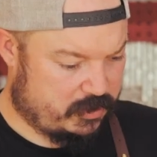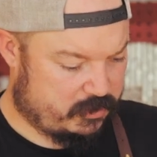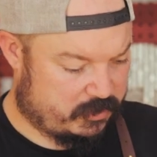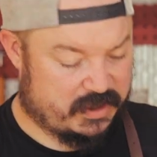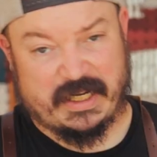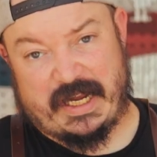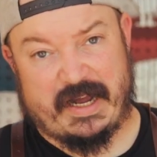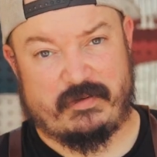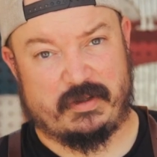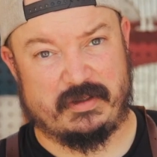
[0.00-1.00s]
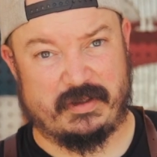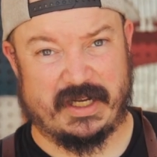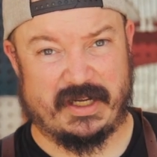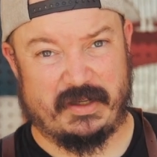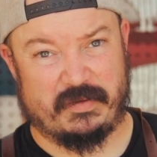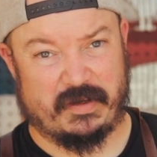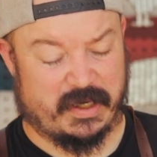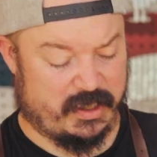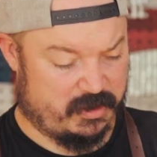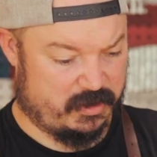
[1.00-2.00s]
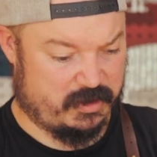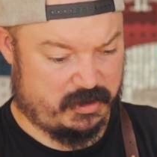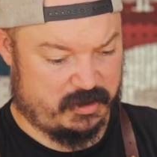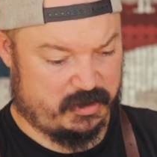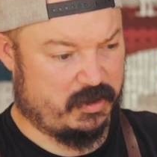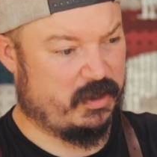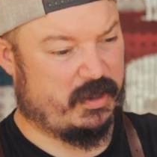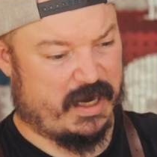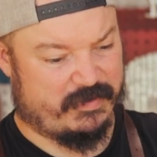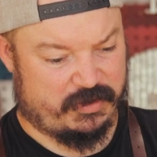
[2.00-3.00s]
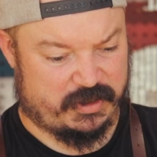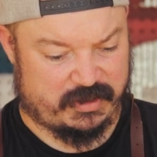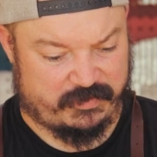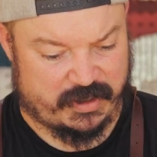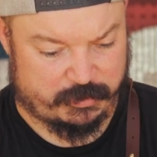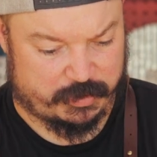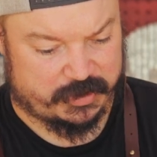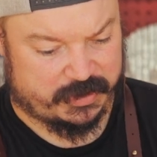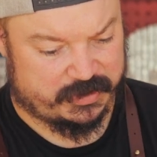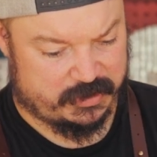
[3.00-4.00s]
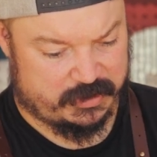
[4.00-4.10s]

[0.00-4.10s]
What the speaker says: Plus I have one, so I gotta use it, right? I have to justify the purchase.